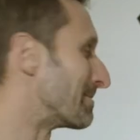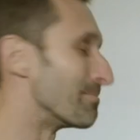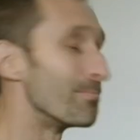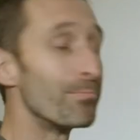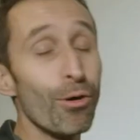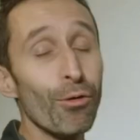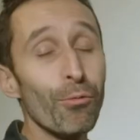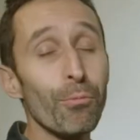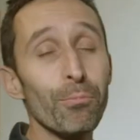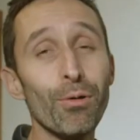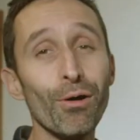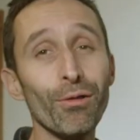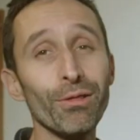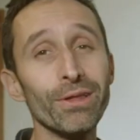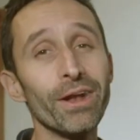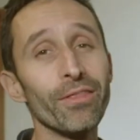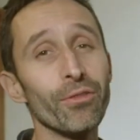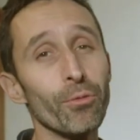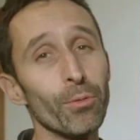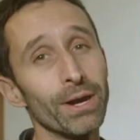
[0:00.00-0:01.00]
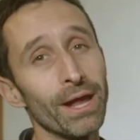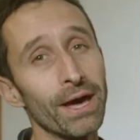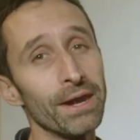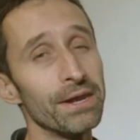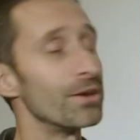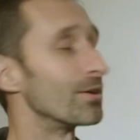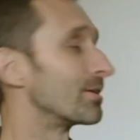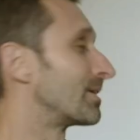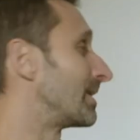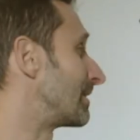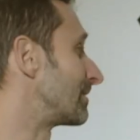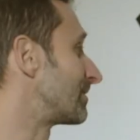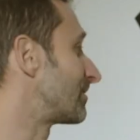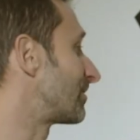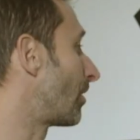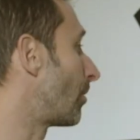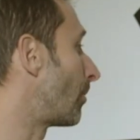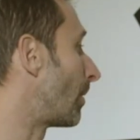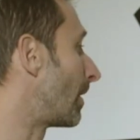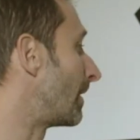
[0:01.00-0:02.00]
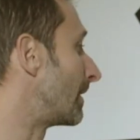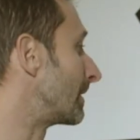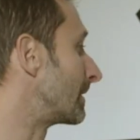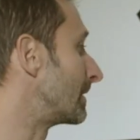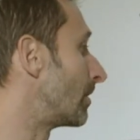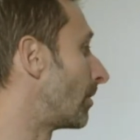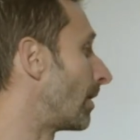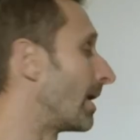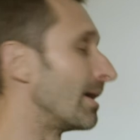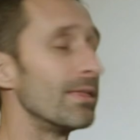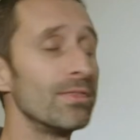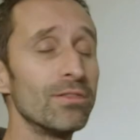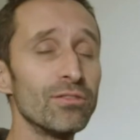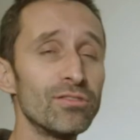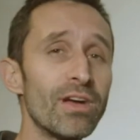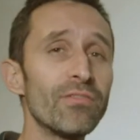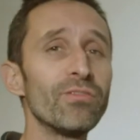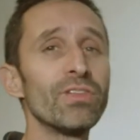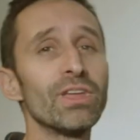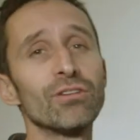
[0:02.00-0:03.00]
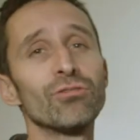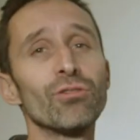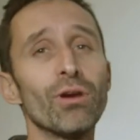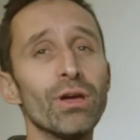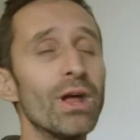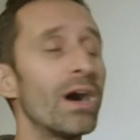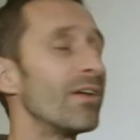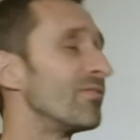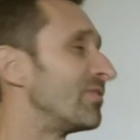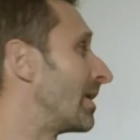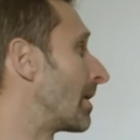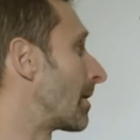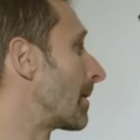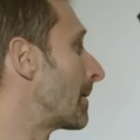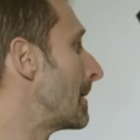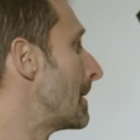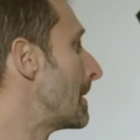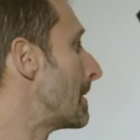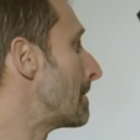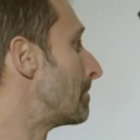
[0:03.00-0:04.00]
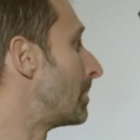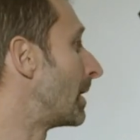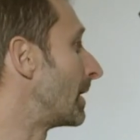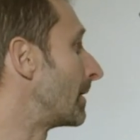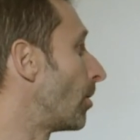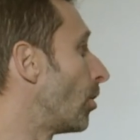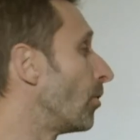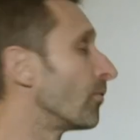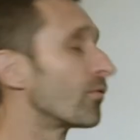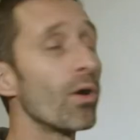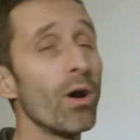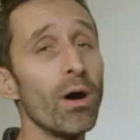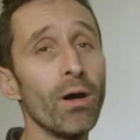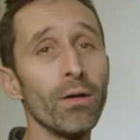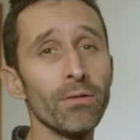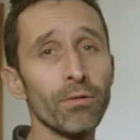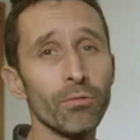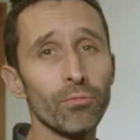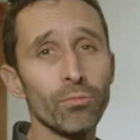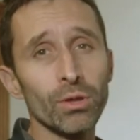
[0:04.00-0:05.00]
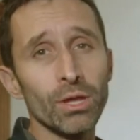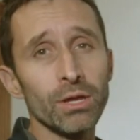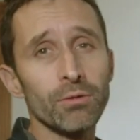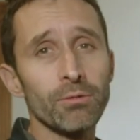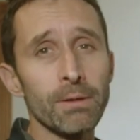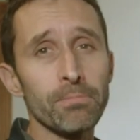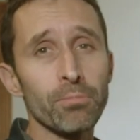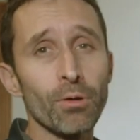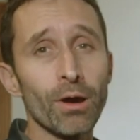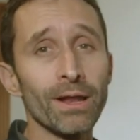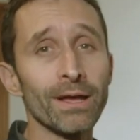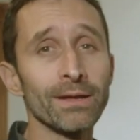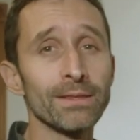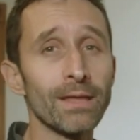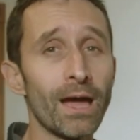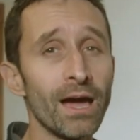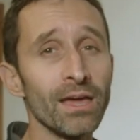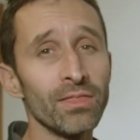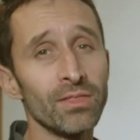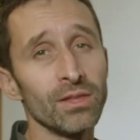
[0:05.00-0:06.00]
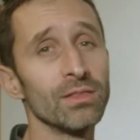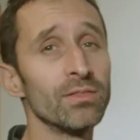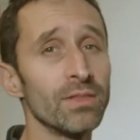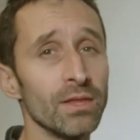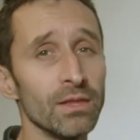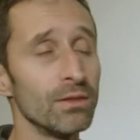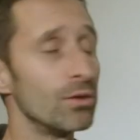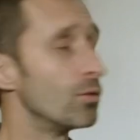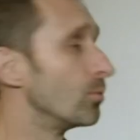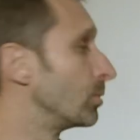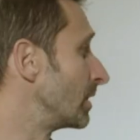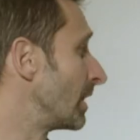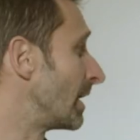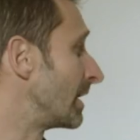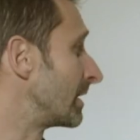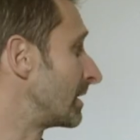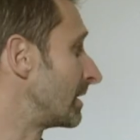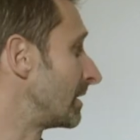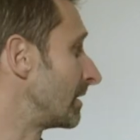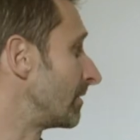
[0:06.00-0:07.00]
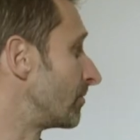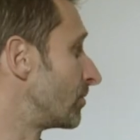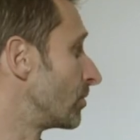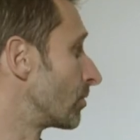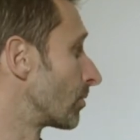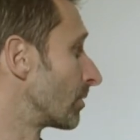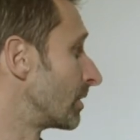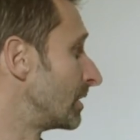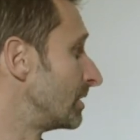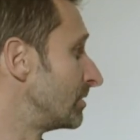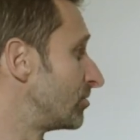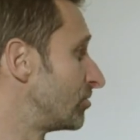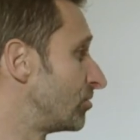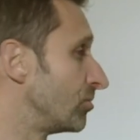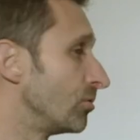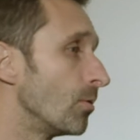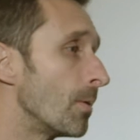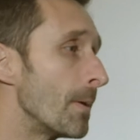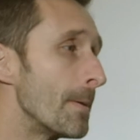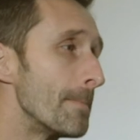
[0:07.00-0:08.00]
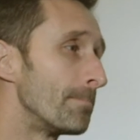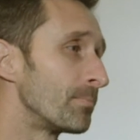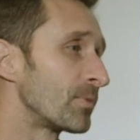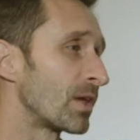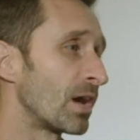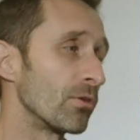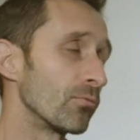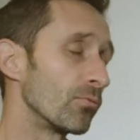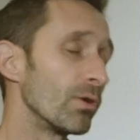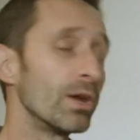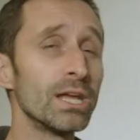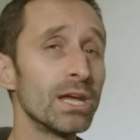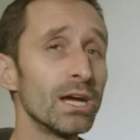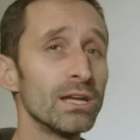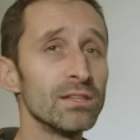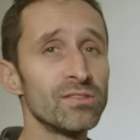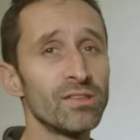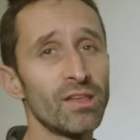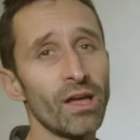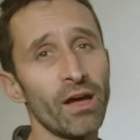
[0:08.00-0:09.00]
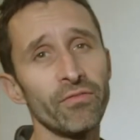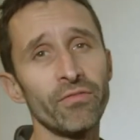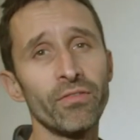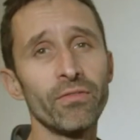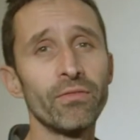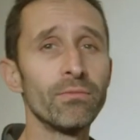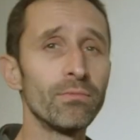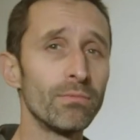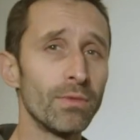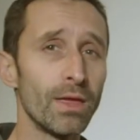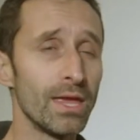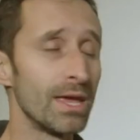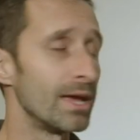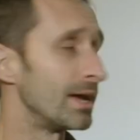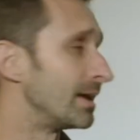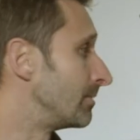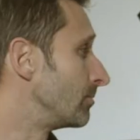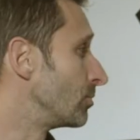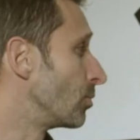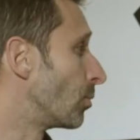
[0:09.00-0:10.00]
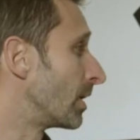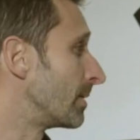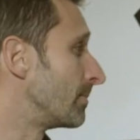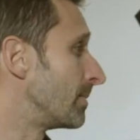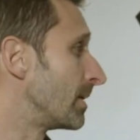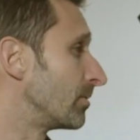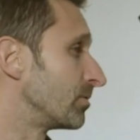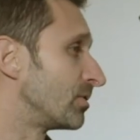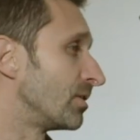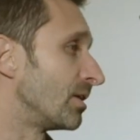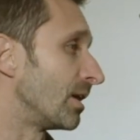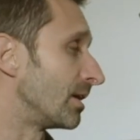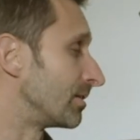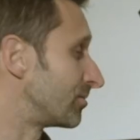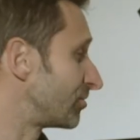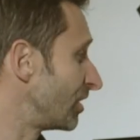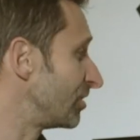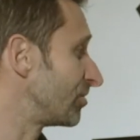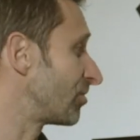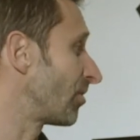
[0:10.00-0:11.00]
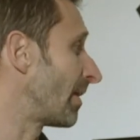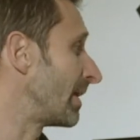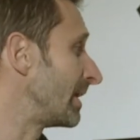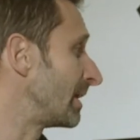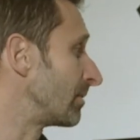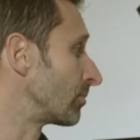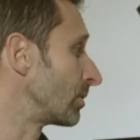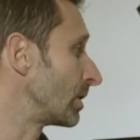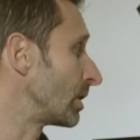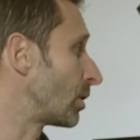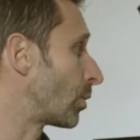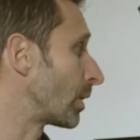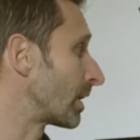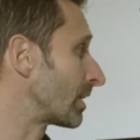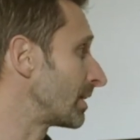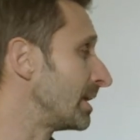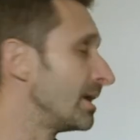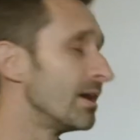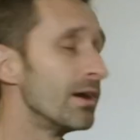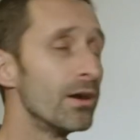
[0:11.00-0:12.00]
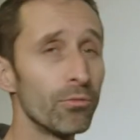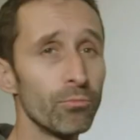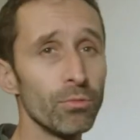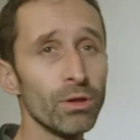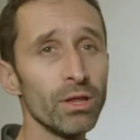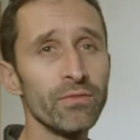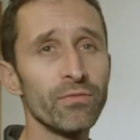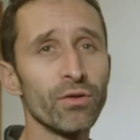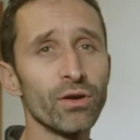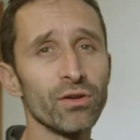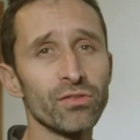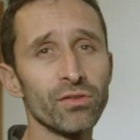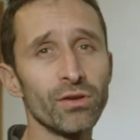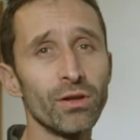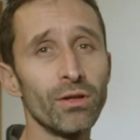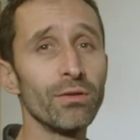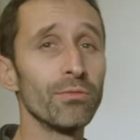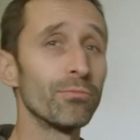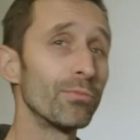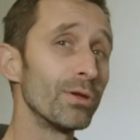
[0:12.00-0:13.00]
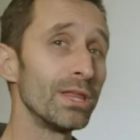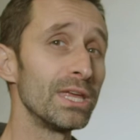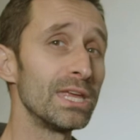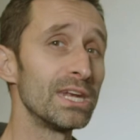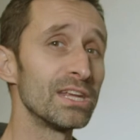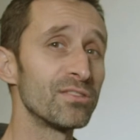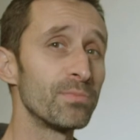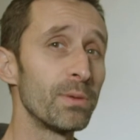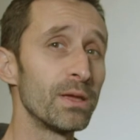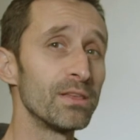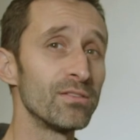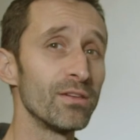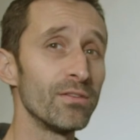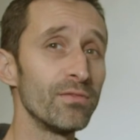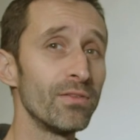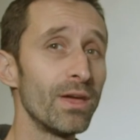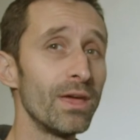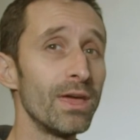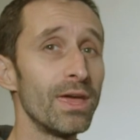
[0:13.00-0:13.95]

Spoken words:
pull another one out of your kit. So, there's definitely a trade-off there. But overall, really great product. I think that you would like it if you were into kind of run and gun stuff, and you want to be able to change the lighting really quickly, really versatile, really inexpensive,